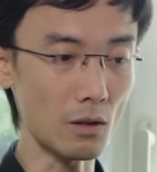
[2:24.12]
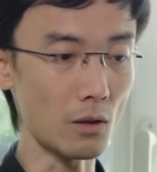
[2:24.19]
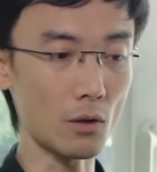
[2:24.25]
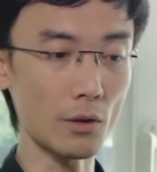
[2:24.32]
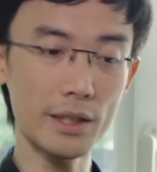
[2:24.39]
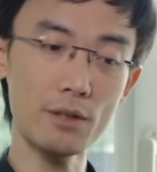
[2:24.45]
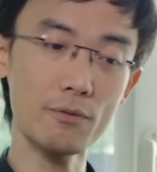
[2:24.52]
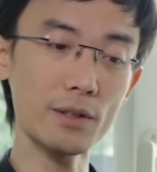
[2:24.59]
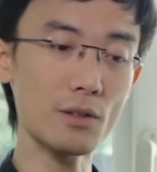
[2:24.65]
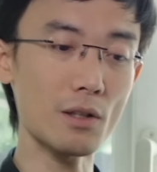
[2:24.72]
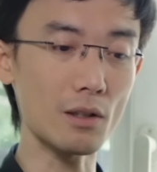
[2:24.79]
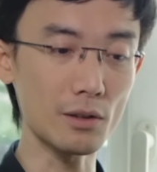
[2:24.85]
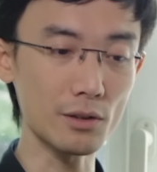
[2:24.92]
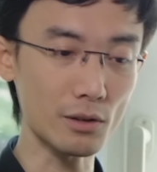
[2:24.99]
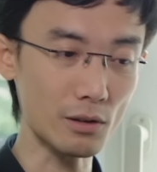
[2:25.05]
or even not
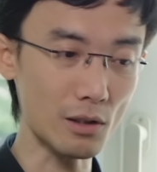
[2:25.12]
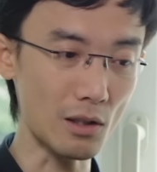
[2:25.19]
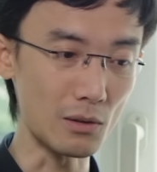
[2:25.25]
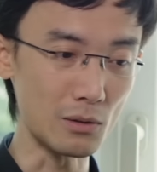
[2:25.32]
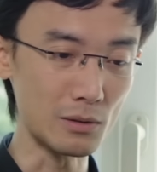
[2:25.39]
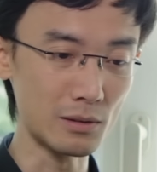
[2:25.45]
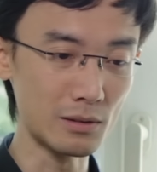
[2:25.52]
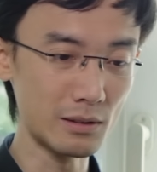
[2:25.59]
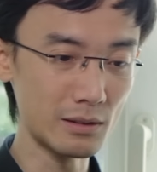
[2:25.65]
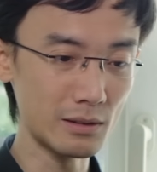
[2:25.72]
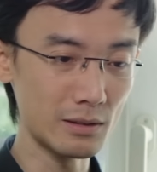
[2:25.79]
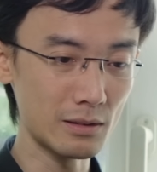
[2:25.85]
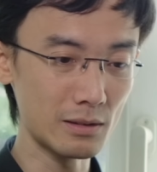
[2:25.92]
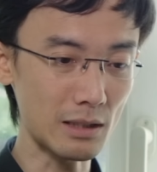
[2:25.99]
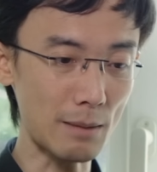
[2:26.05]
on the go,
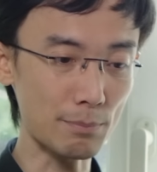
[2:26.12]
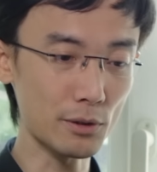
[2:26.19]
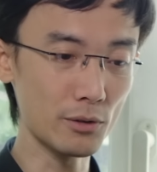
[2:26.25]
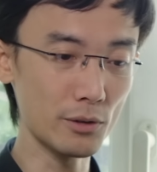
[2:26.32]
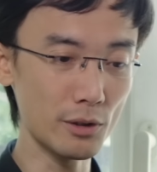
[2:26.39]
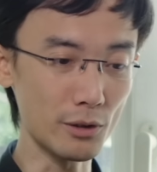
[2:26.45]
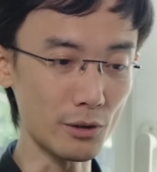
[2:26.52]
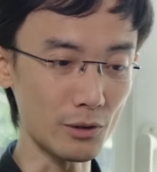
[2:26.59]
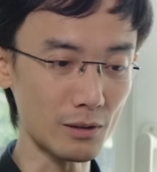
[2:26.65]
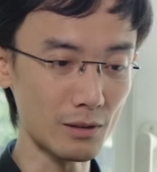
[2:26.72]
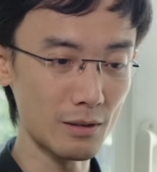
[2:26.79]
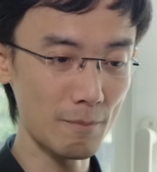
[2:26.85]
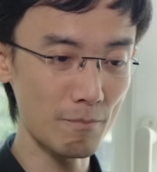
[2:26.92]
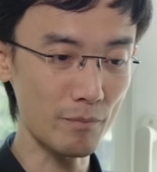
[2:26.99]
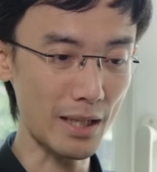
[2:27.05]
up to you.
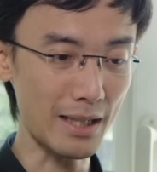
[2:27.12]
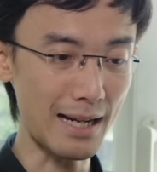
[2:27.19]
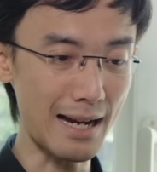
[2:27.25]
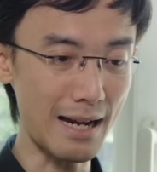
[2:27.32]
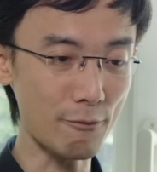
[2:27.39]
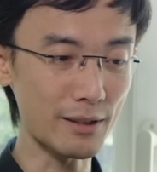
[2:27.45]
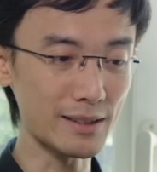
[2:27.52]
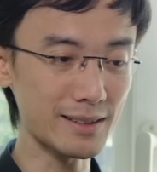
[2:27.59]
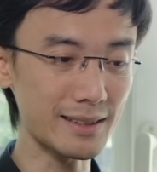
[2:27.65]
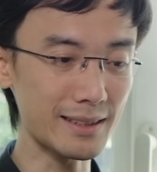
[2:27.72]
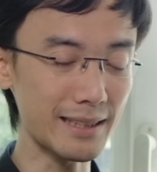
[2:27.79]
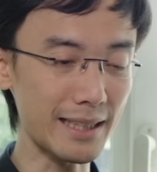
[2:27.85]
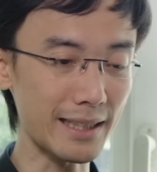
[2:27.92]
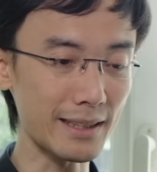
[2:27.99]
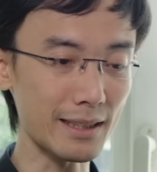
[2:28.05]
But I haven't
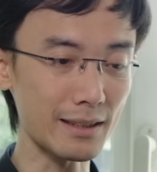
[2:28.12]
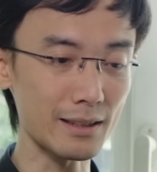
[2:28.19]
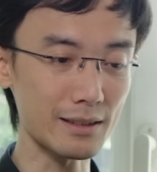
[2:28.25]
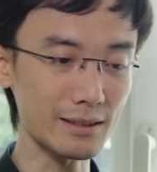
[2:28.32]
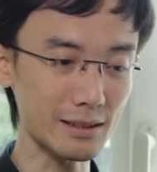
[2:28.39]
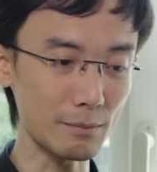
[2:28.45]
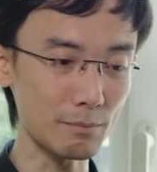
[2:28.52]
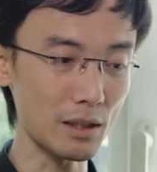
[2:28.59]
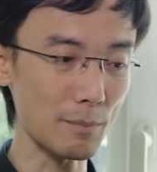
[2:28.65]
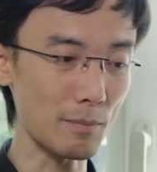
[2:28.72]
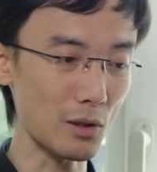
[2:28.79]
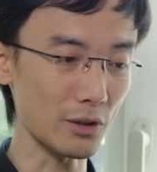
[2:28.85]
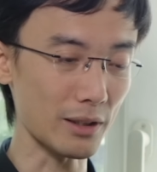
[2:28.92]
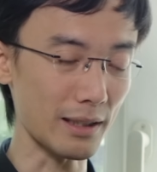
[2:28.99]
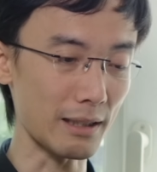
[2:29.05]
seen another similar
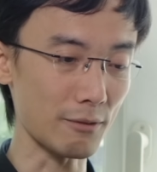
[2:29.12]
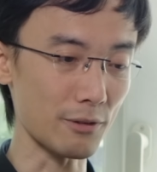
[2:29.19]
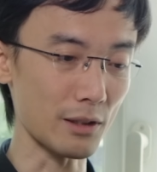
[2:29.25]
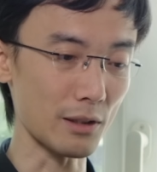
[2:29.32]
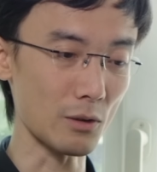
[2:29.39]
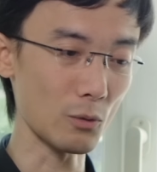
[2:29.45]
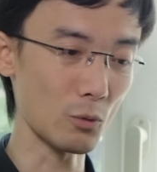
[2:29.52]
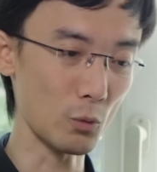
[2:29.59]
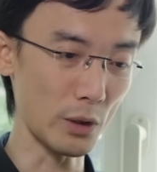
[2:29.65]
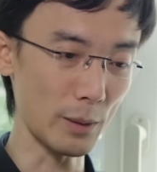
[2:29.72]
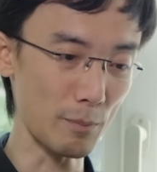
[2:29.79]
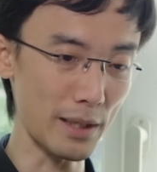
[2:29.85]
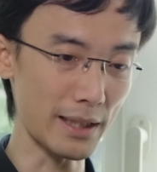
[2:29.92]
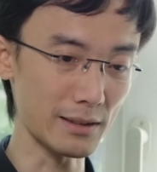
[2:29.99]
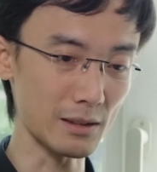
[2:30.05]
product have a
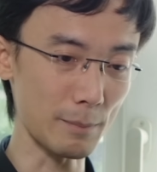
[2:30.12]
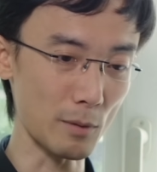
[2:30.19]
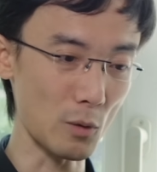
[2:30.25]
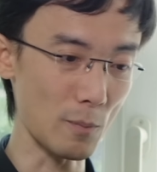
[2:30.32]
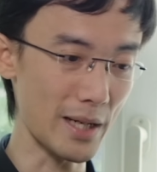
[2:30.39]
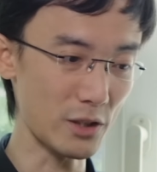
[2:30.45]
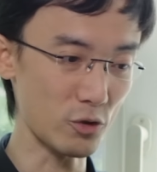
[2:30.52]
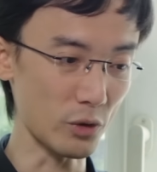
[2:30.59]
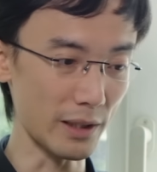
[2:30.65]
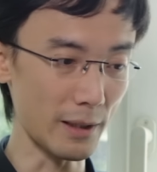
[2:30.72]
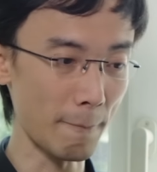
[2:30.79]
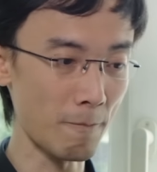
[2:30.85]
replaceable battery.